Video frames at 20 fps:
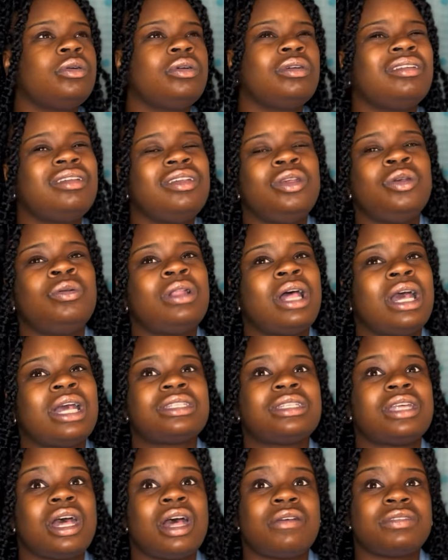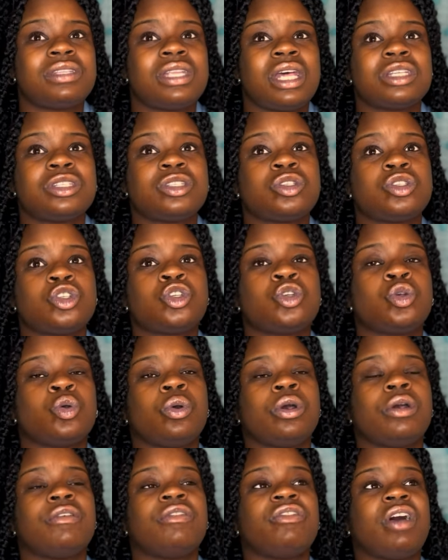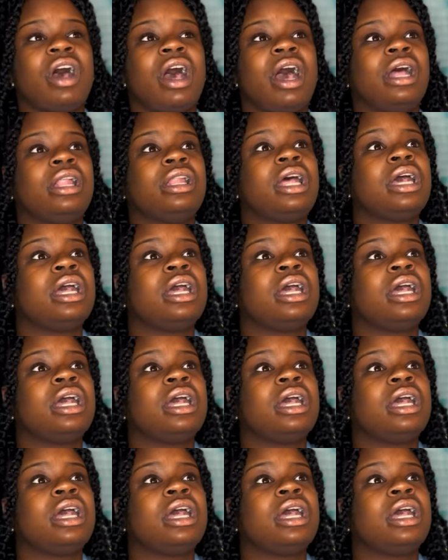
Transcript: you like to have sex, sure, fine.